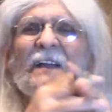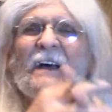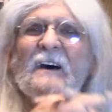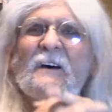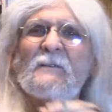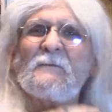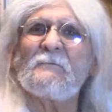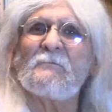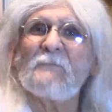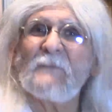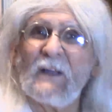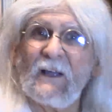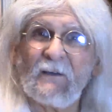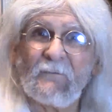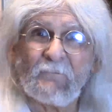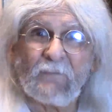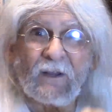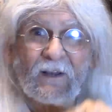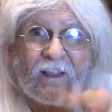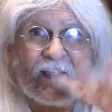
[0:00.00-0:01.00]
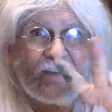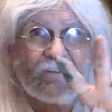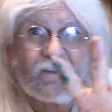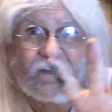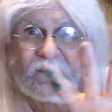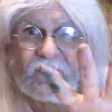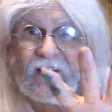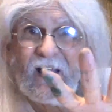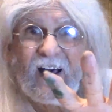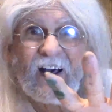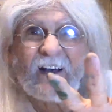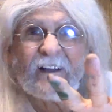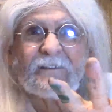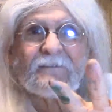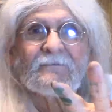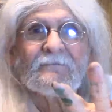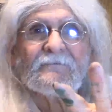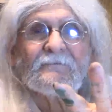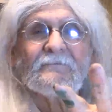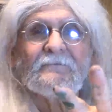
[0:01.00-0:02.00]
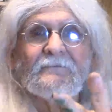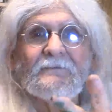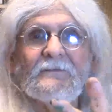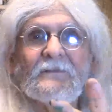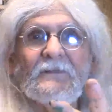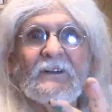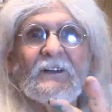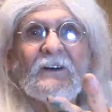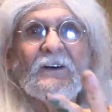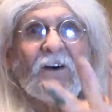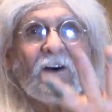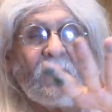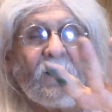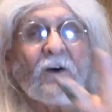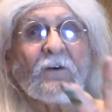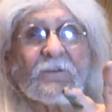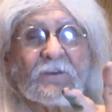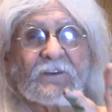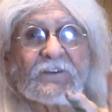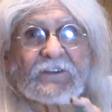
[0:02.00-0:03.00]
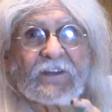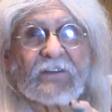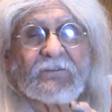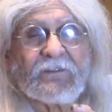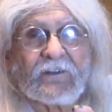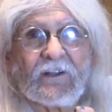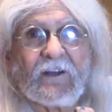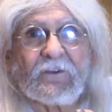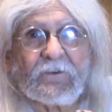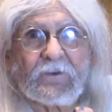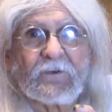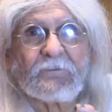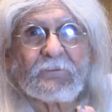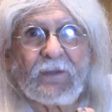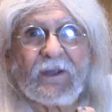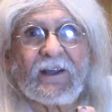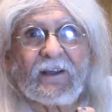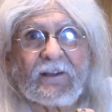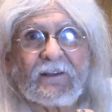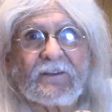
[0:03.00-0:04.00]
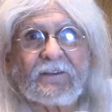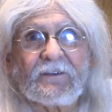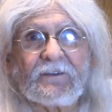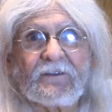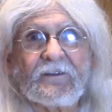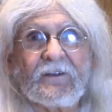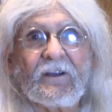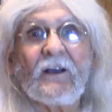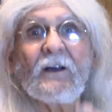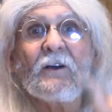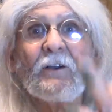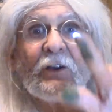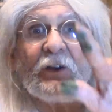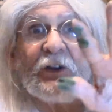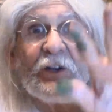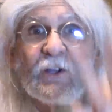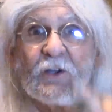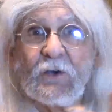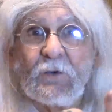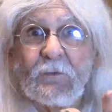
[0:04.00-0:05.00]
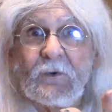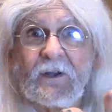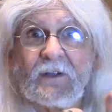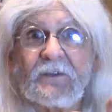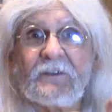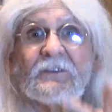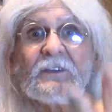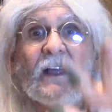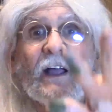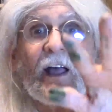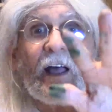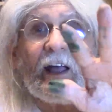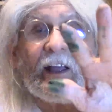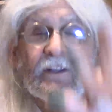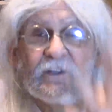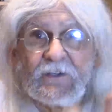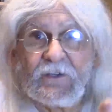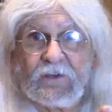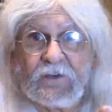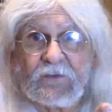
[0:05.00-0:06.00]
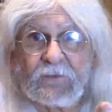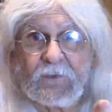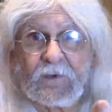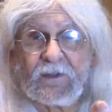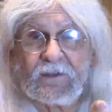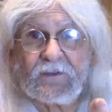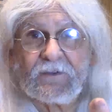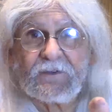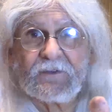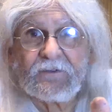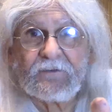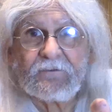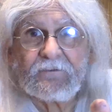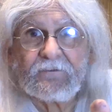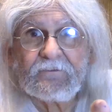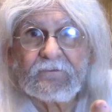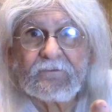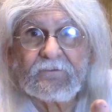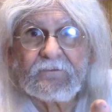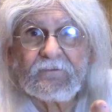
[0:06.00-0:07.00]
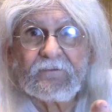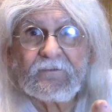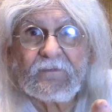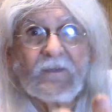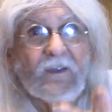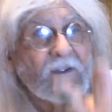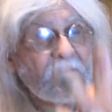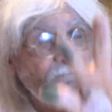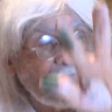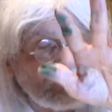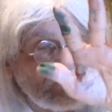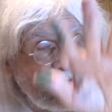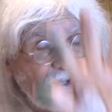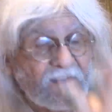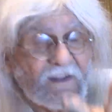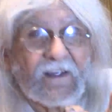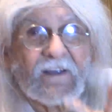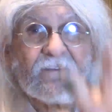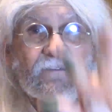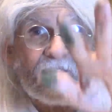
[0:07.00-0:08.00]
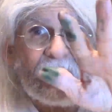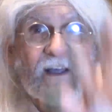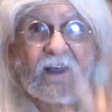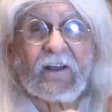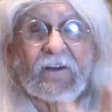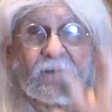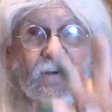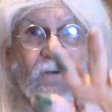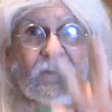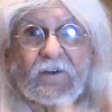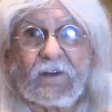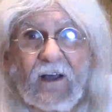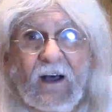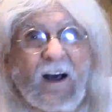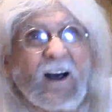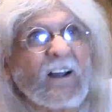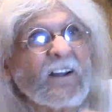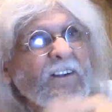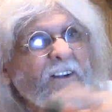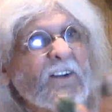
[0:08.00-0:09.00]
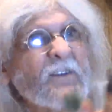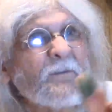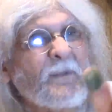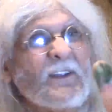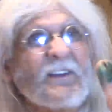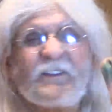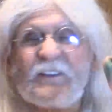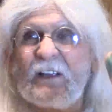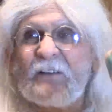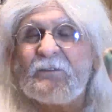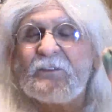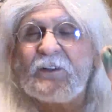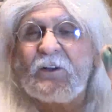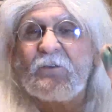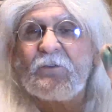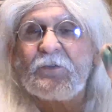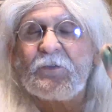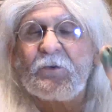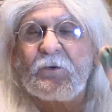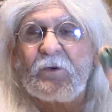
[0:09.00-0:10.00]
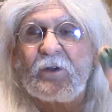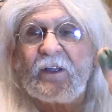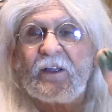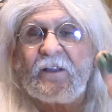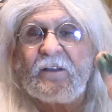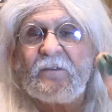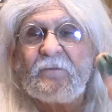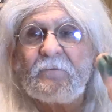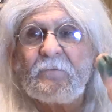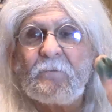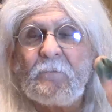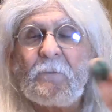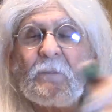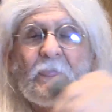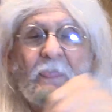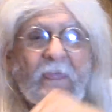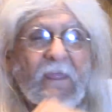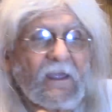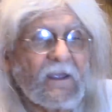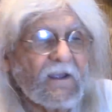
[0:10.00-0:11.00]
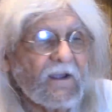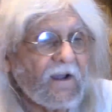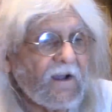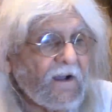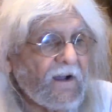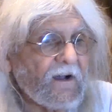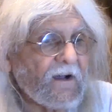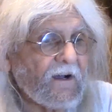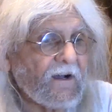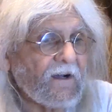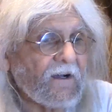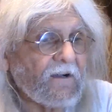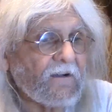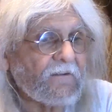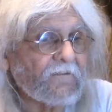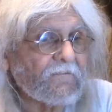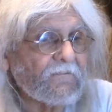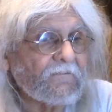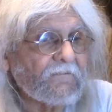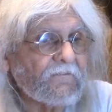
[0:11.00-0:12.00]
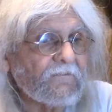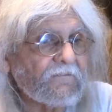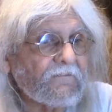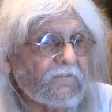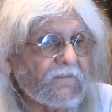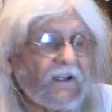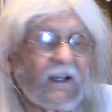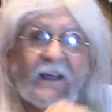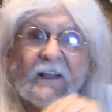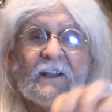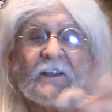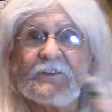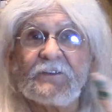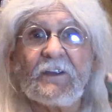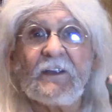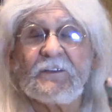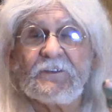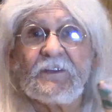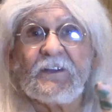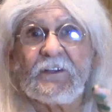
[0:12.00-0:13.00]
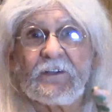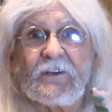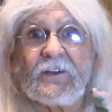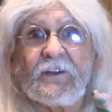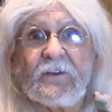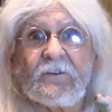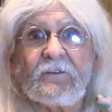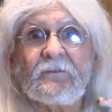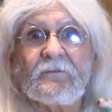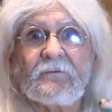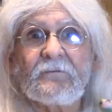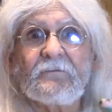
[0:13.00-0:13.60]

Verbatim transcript: out, believe it or not, over 700 pins. New ones and used ones. Believe that or not. Could be 703. And it's easy to do.